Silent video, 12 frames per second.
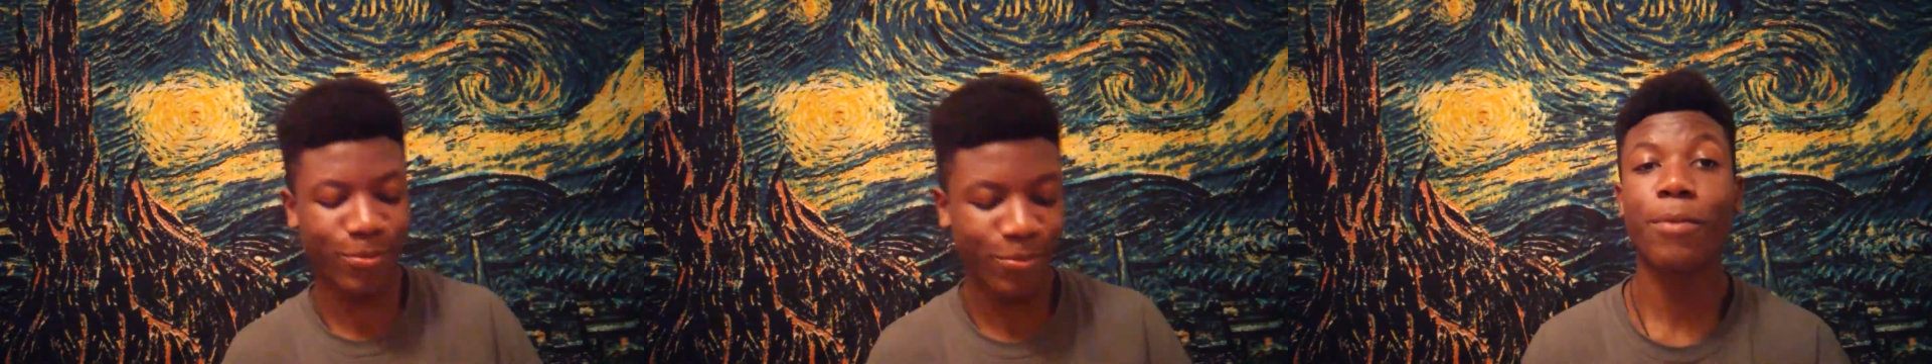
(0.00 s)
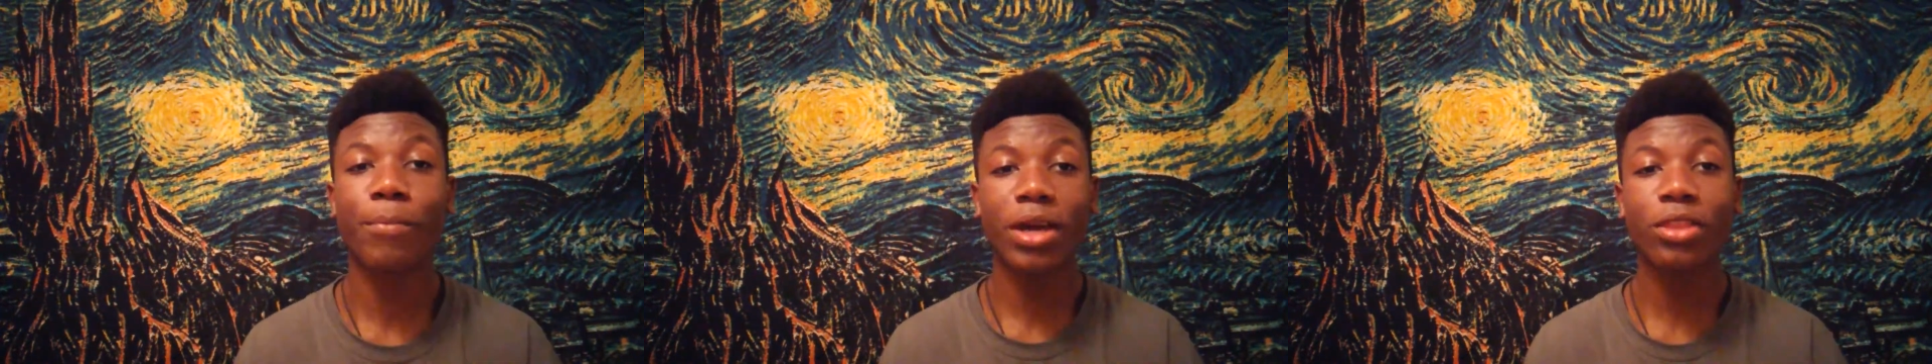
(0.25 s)

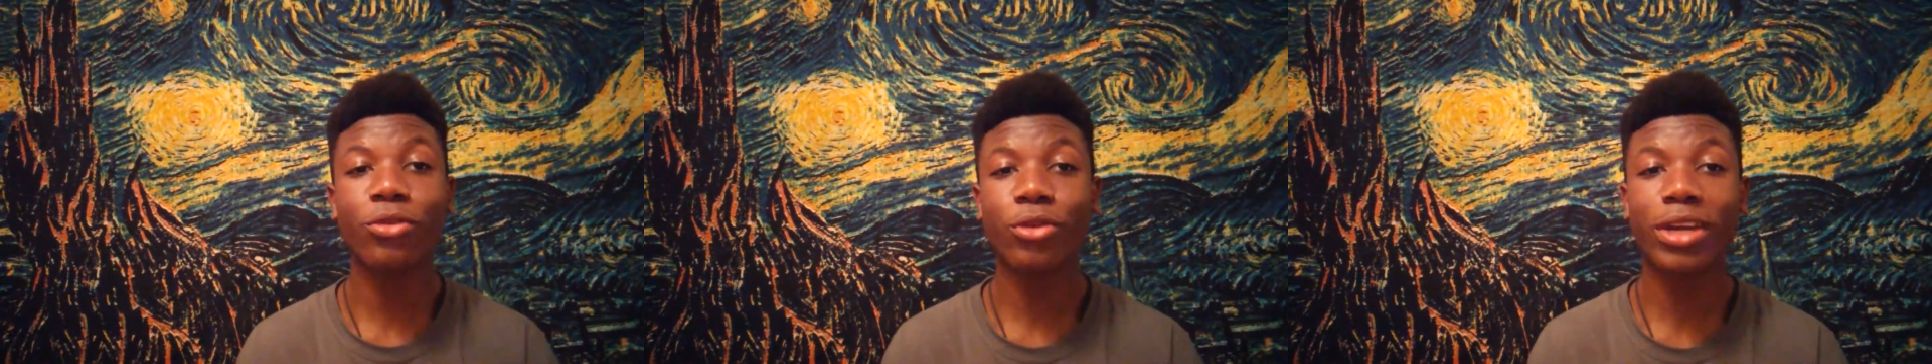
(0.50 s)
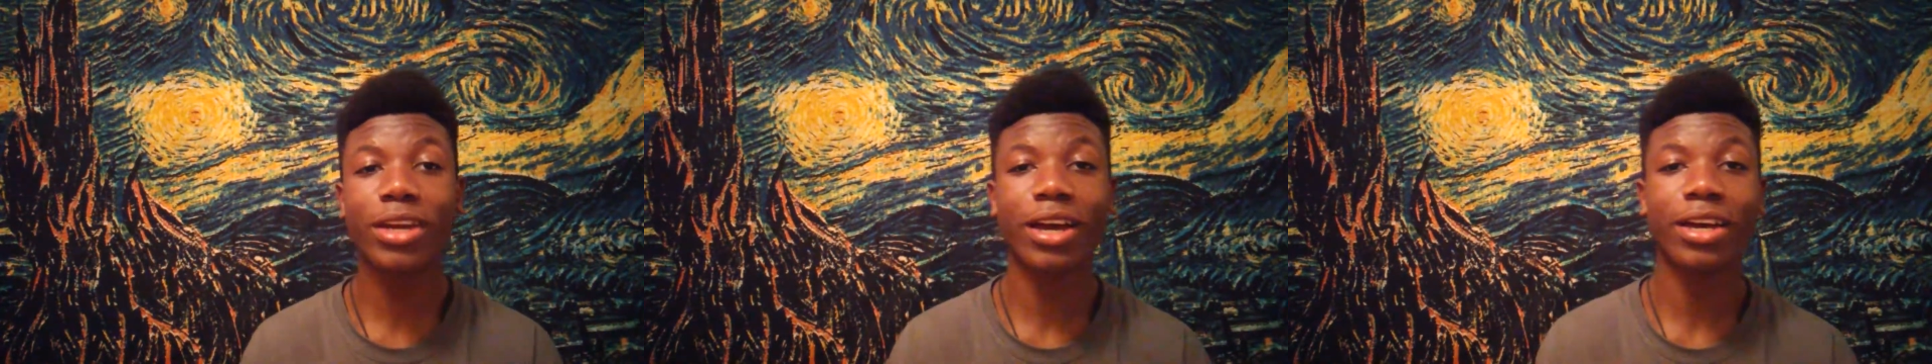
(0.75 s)
And by the
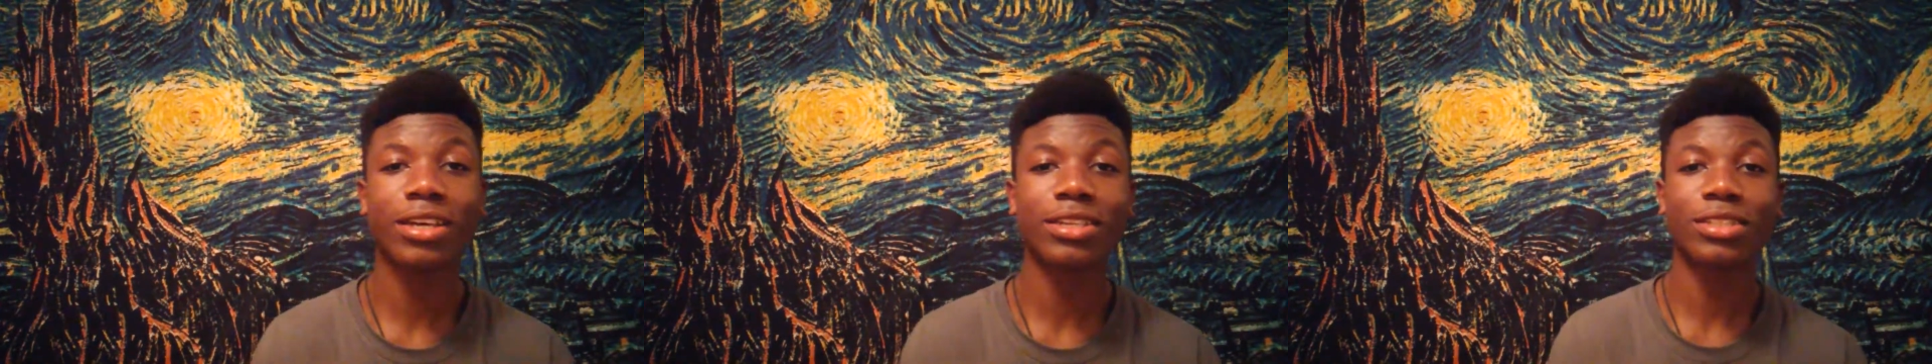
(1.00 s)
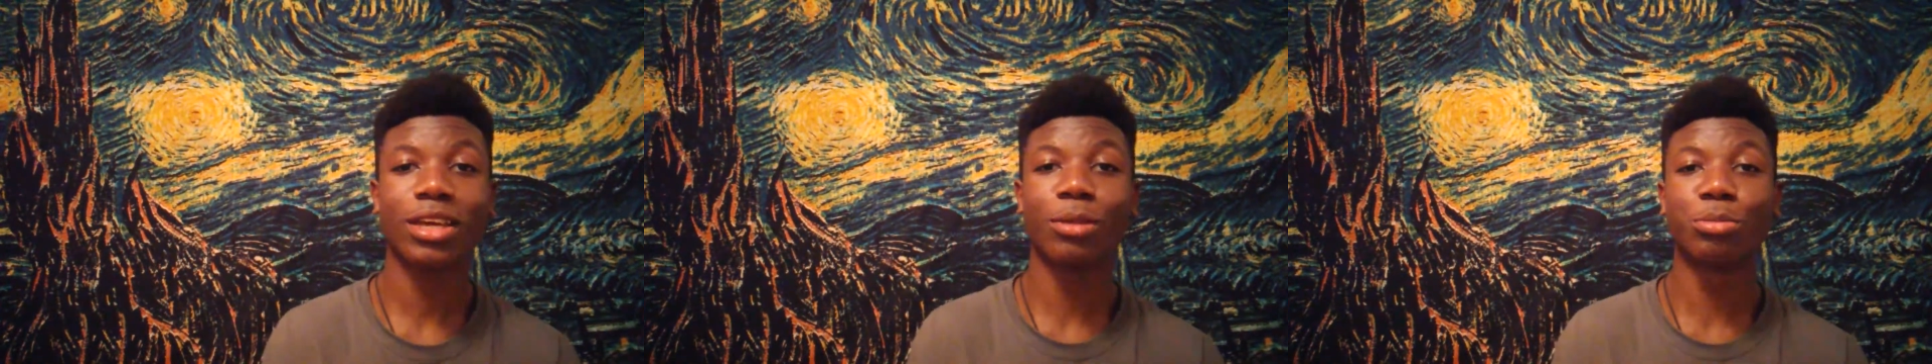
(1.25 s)
way,
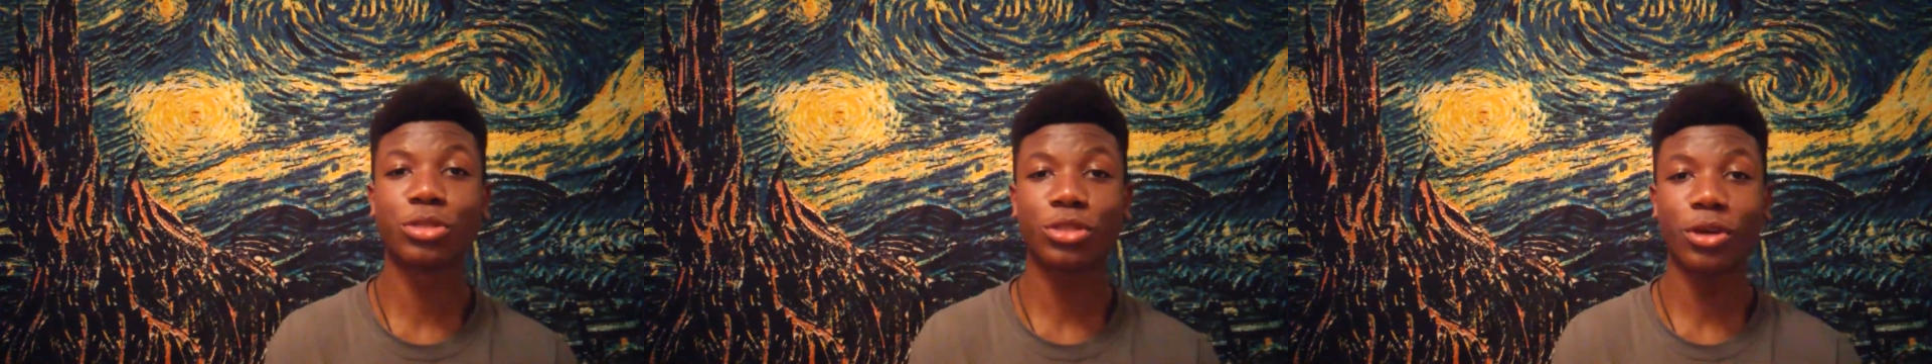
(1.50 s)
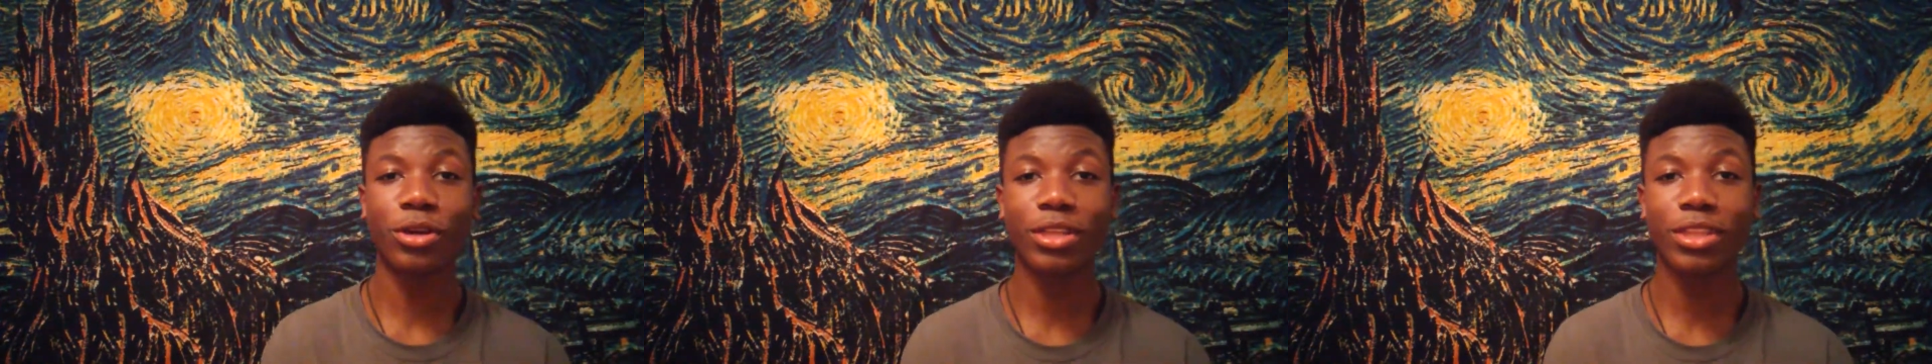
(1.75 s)
guys, I'm
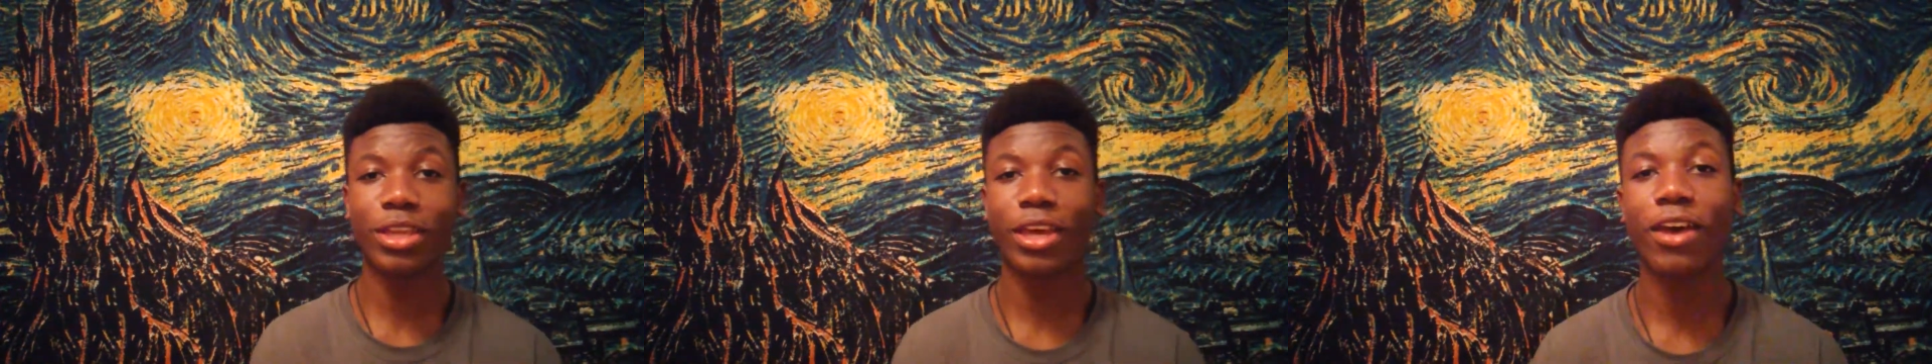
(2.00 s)
sorry that I